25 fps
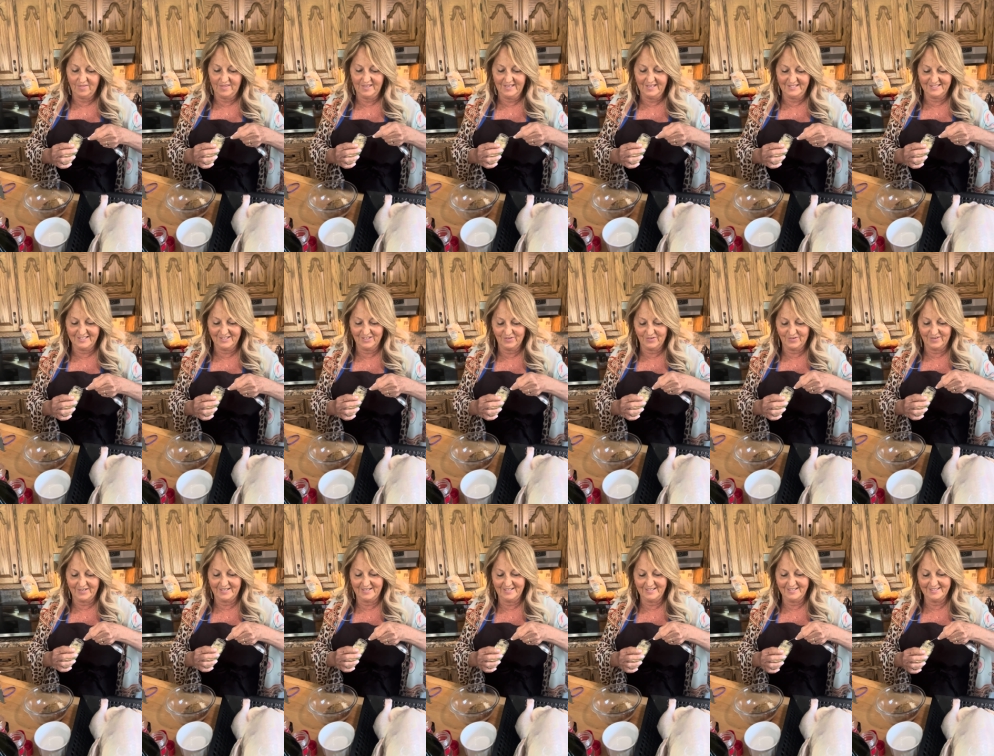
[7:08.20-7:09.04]
these
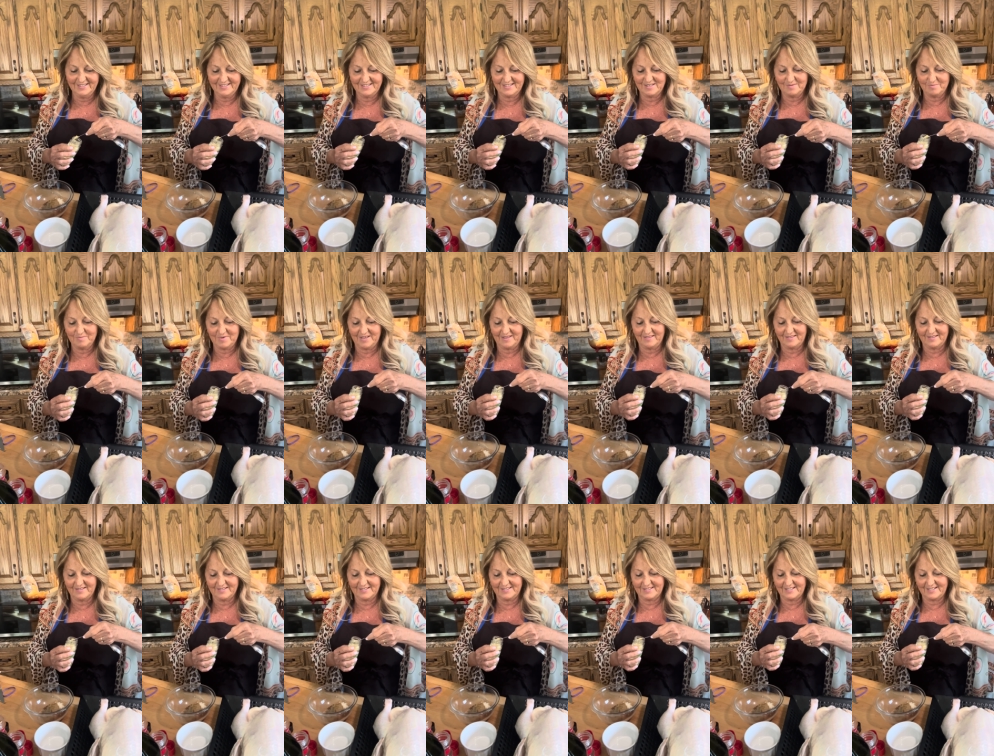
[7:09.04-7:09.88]
ingredients to make
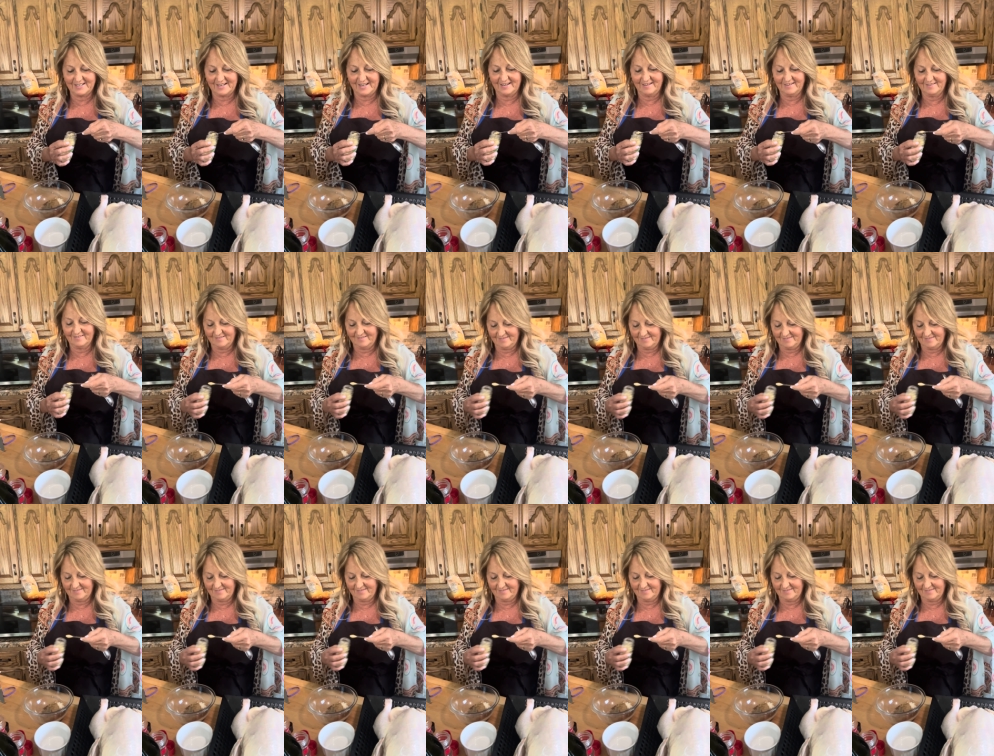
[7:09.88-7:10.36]
this today.